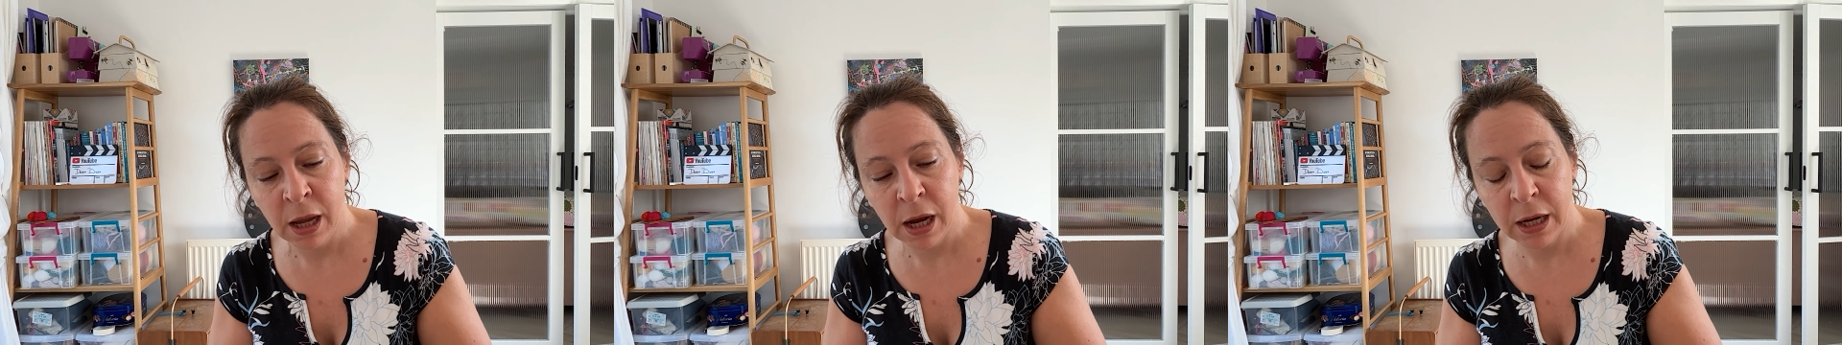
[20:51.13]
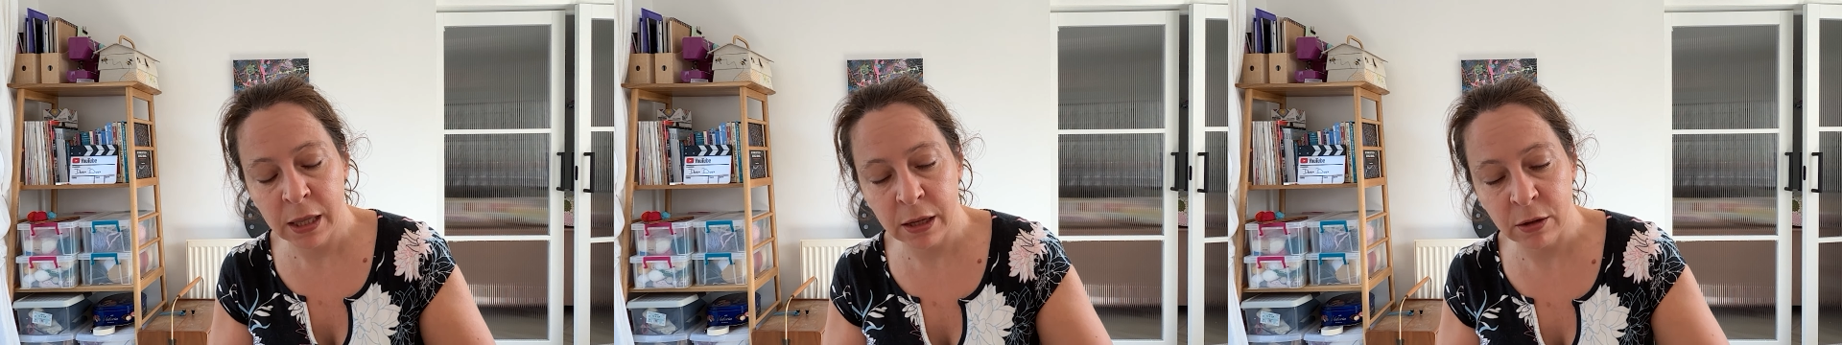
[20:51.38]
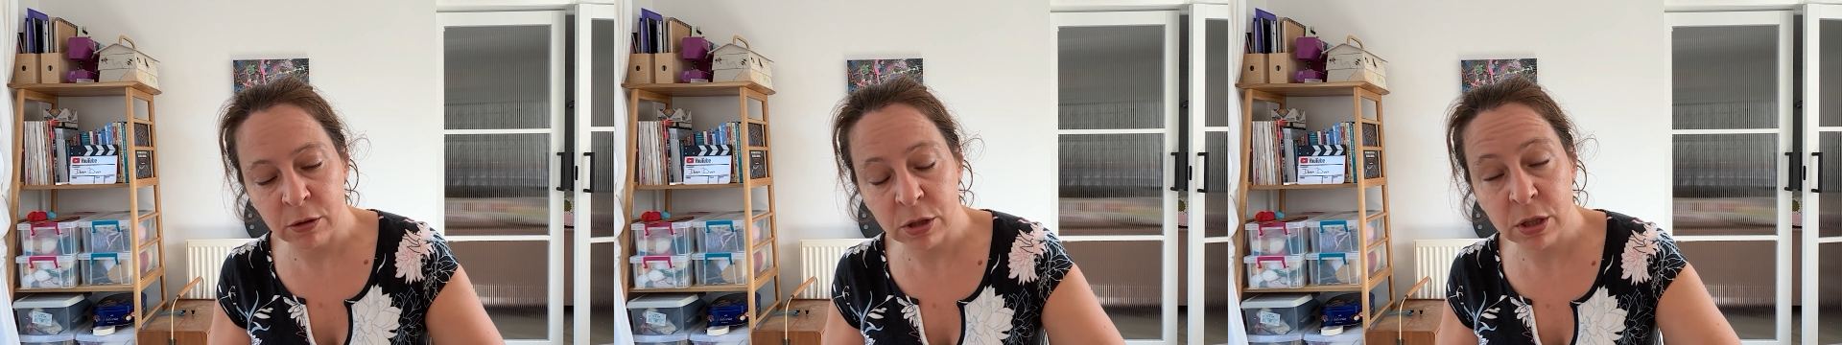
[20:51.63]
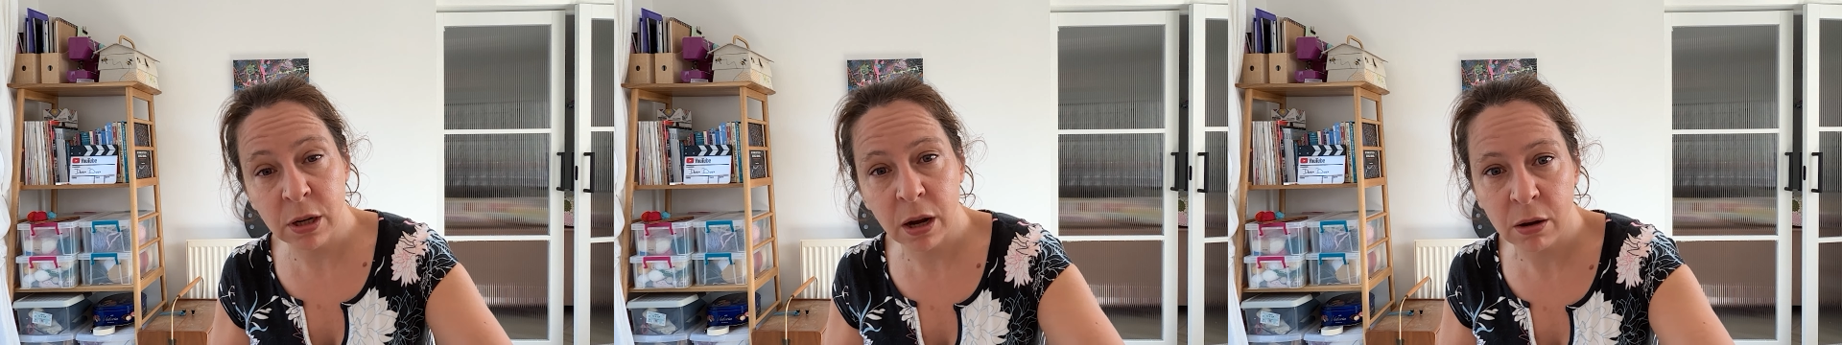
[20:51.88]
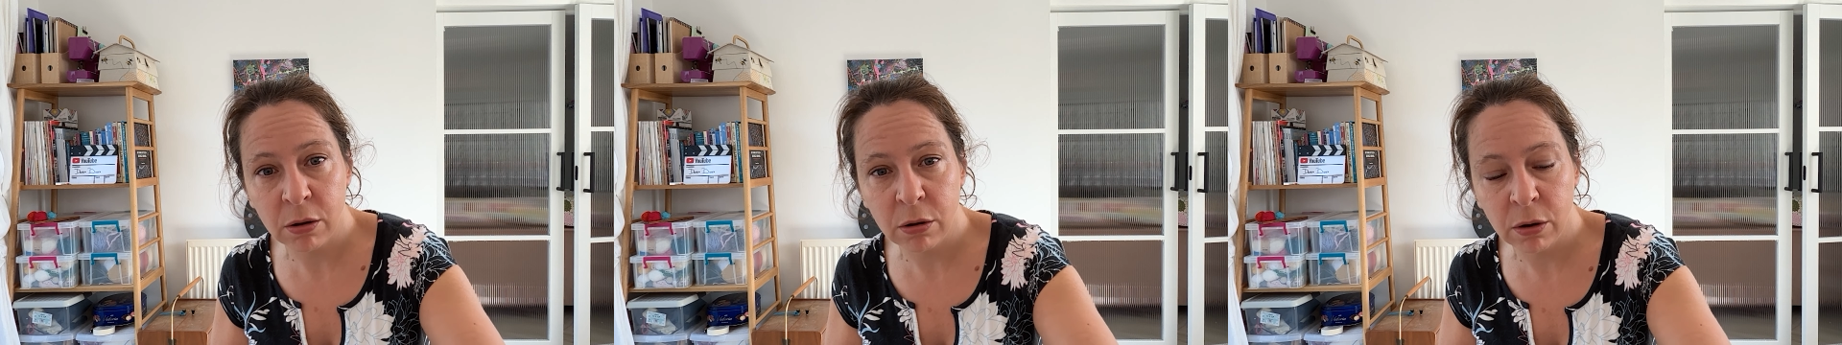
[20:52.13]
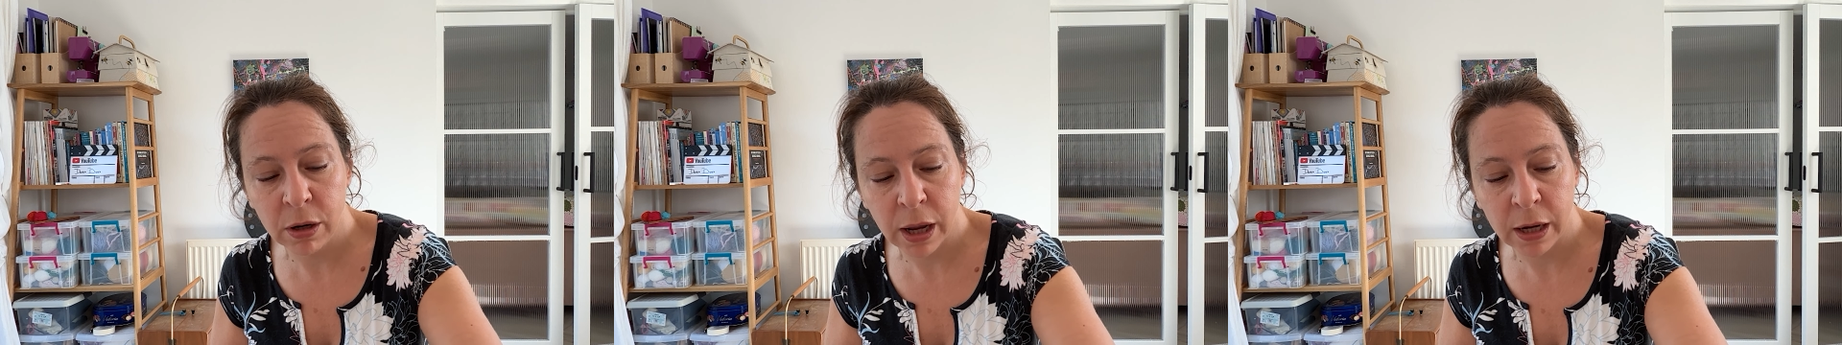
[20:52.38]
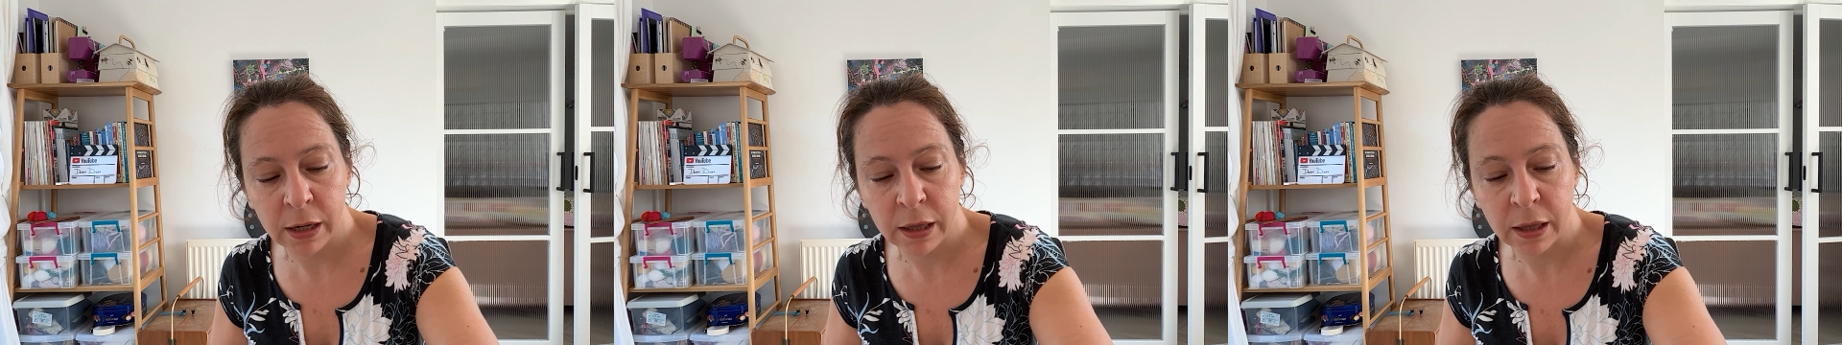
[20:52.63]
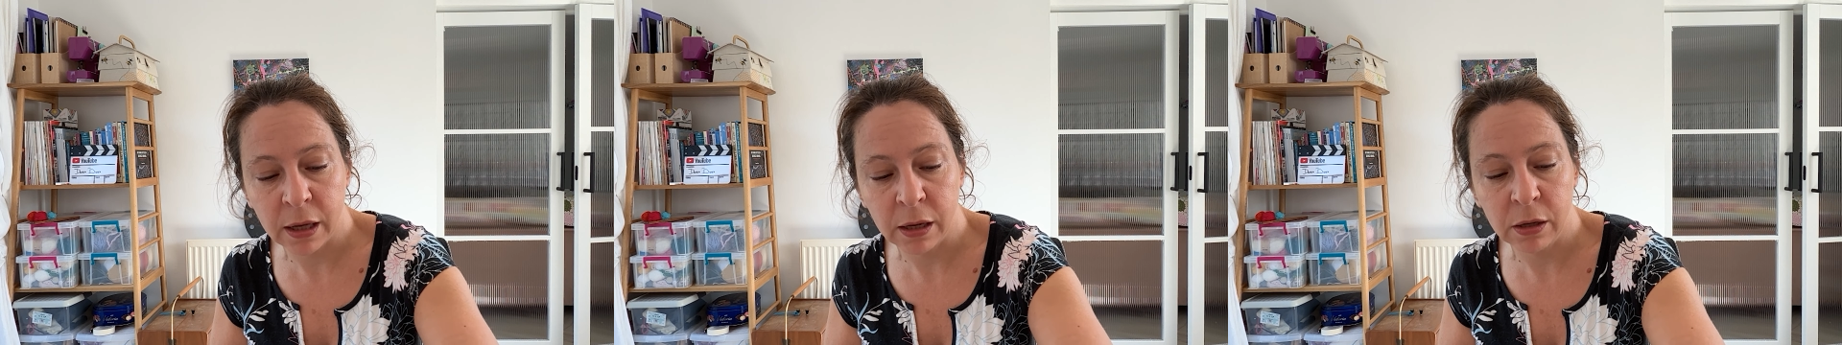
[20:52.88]
anything you're stuck on,
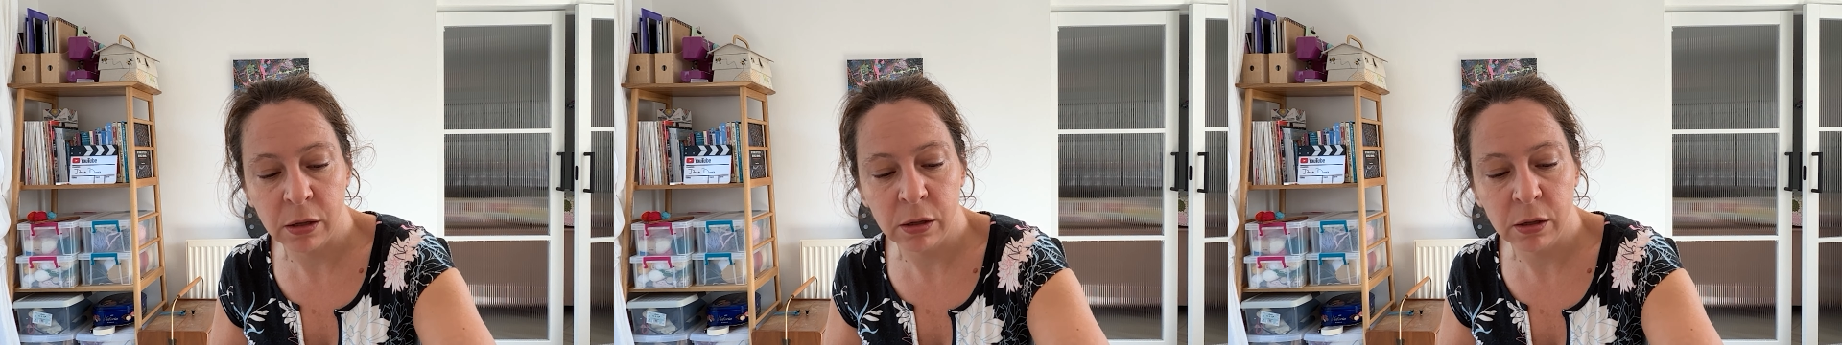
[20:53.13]
anything